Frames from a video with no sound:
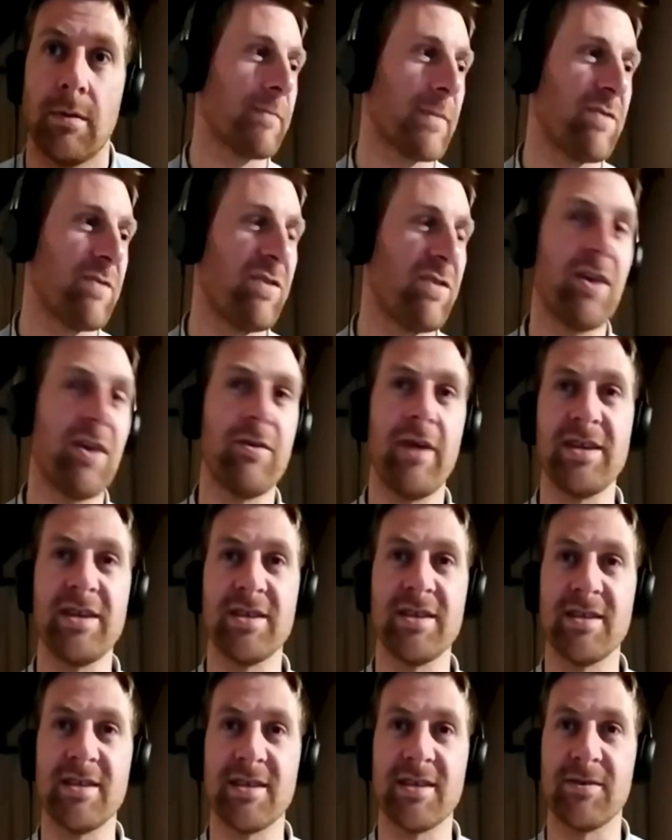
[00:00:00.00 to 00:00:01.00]

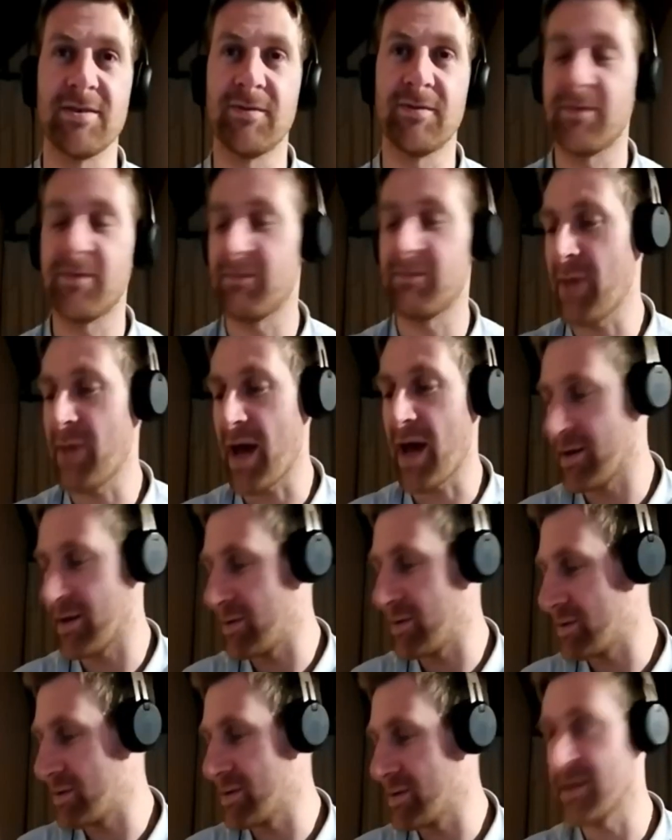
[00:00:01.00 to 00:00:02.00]
generations of
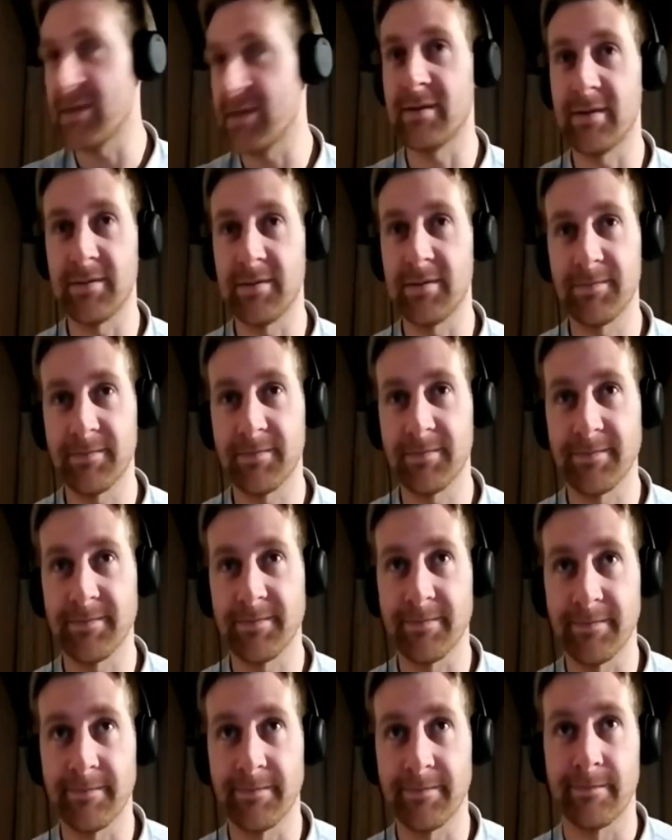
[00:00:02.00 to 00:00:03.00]
particles and
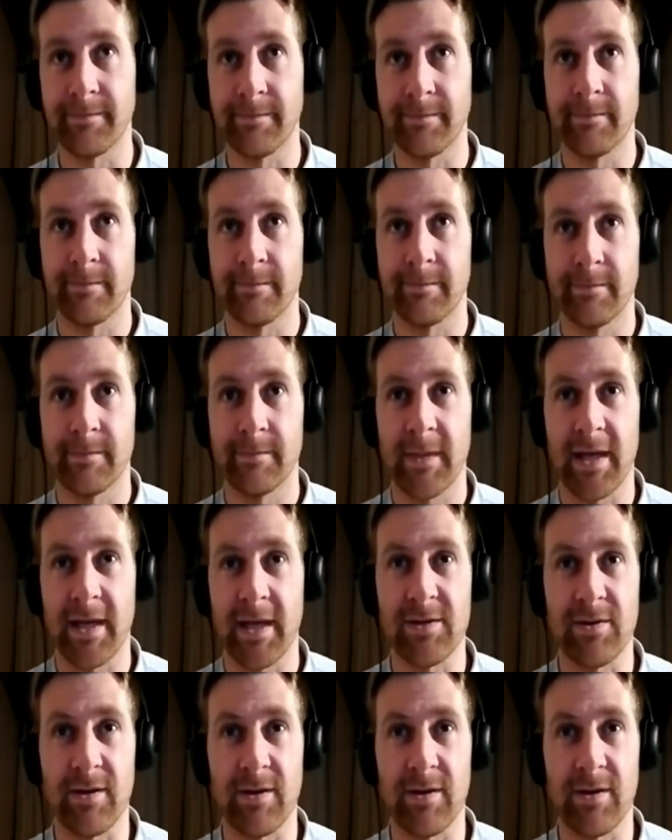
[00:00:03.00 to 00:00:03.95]
that sort of